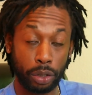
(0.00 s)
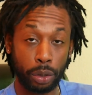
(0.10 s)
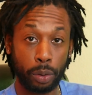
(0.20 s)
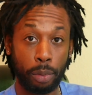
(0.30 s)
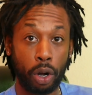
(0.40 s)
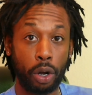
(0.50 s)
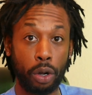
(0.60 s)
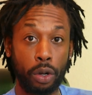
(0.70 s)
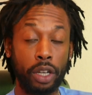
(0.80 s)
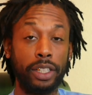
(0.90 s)
to
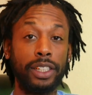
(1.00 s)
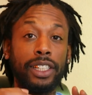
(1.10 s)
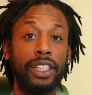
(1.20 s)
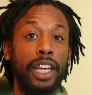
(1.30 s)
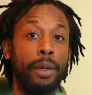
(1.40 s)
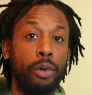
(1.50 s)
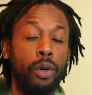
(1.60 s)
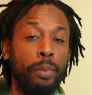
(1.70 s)
borrow stable